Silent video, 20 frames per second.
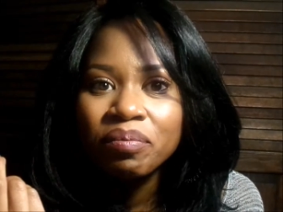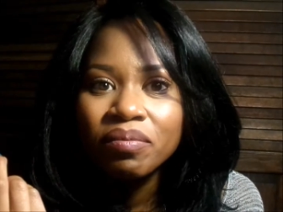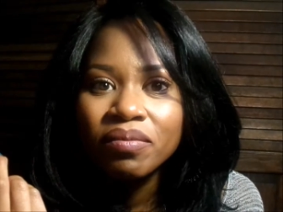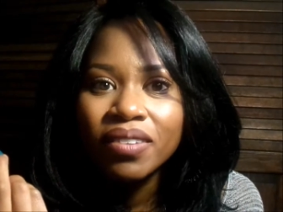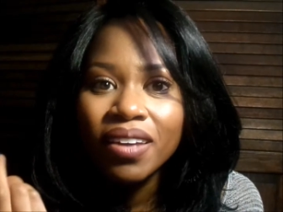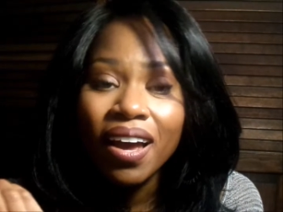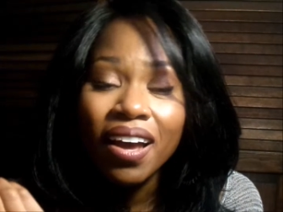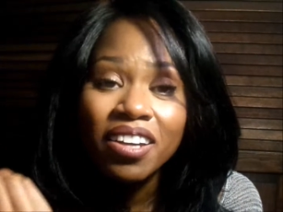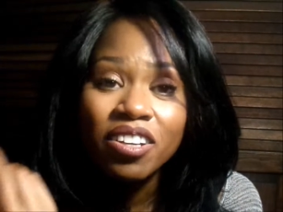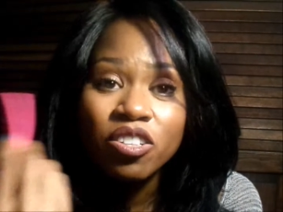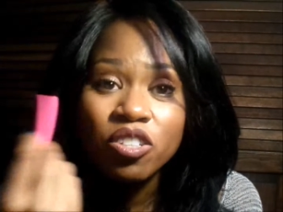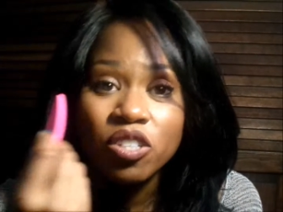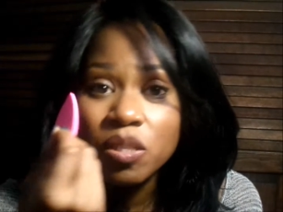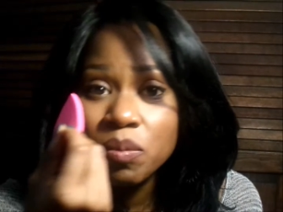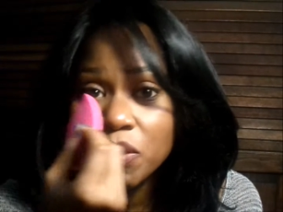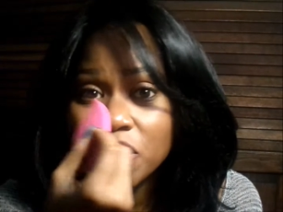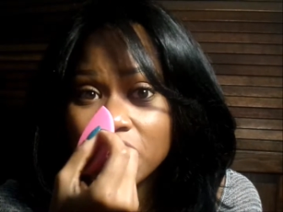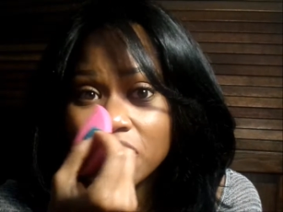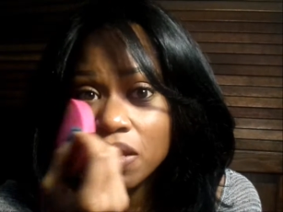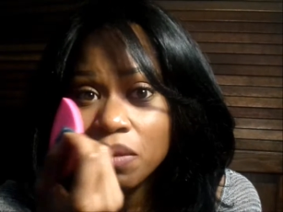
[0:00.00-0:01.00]
Yeah, you're just
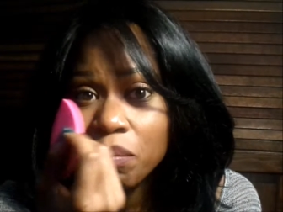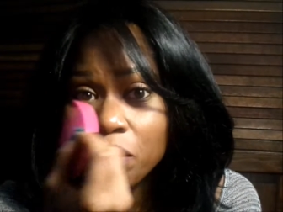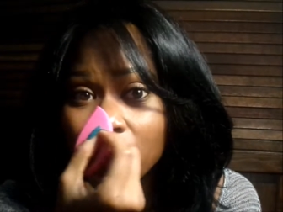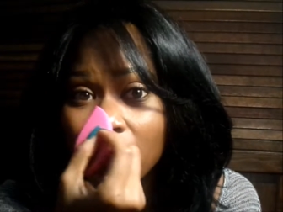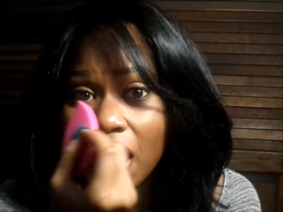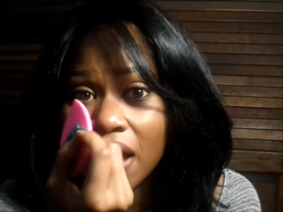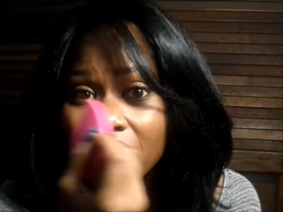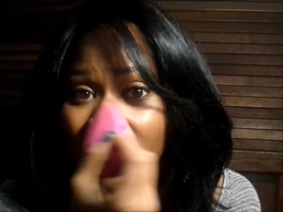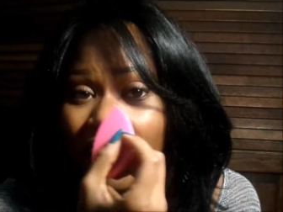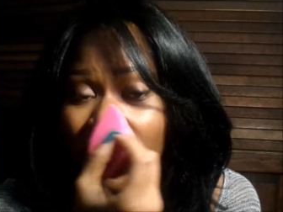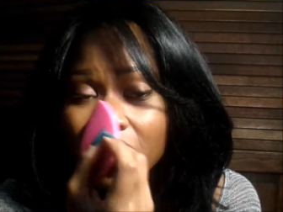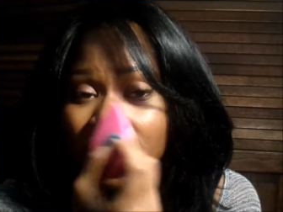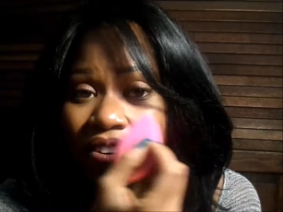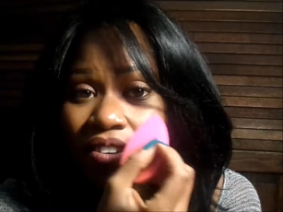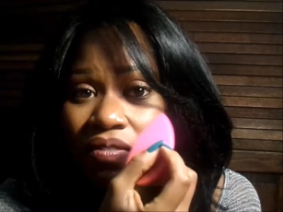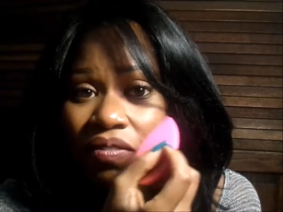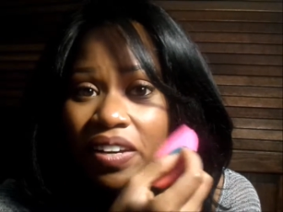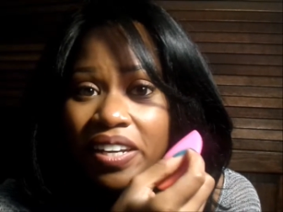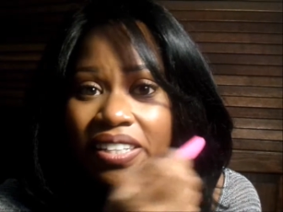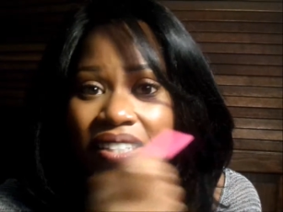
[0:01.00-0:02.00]
supposed to blot it on your
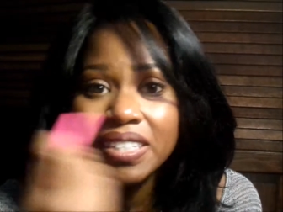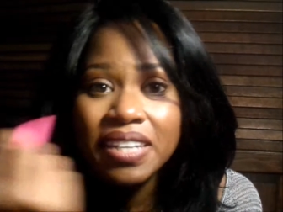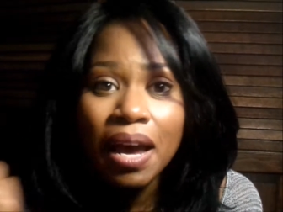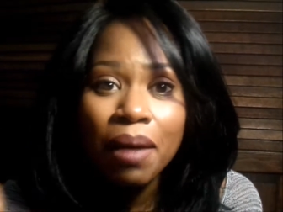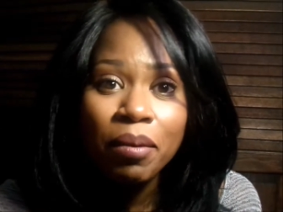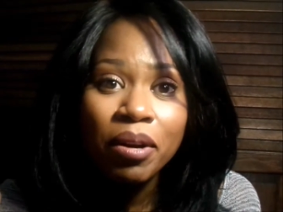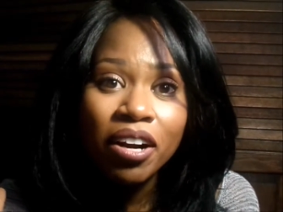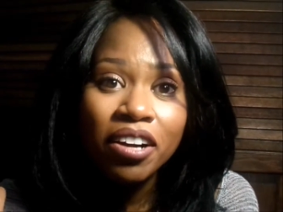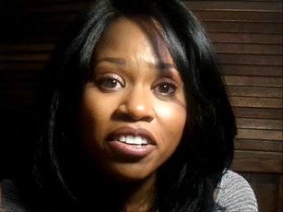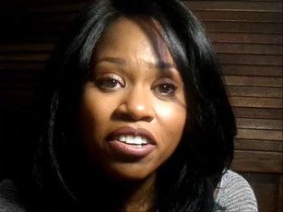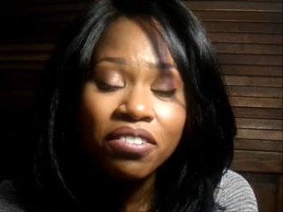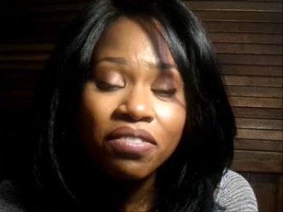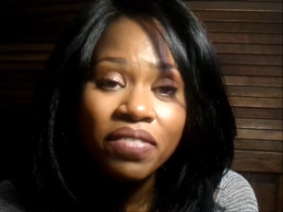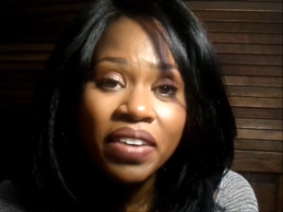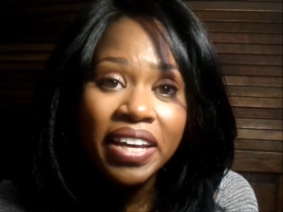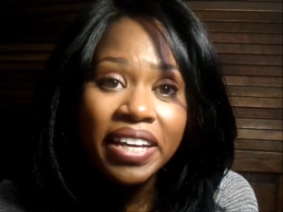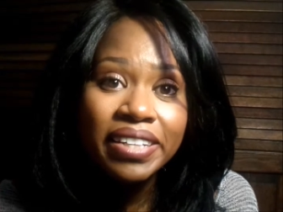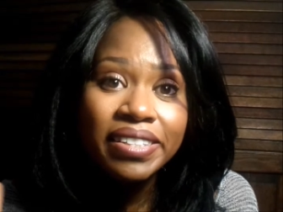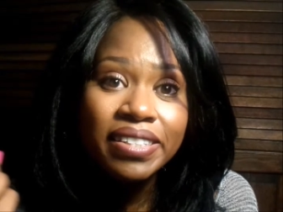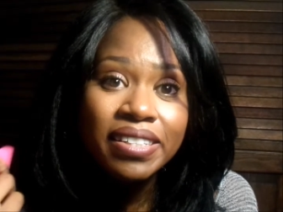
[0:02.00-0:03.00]
face, dab it on your
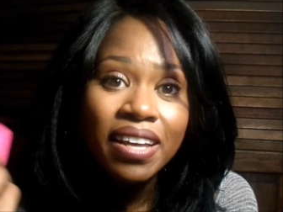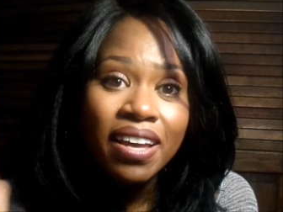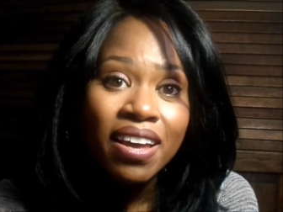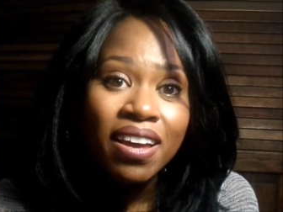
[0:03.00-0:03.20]
face,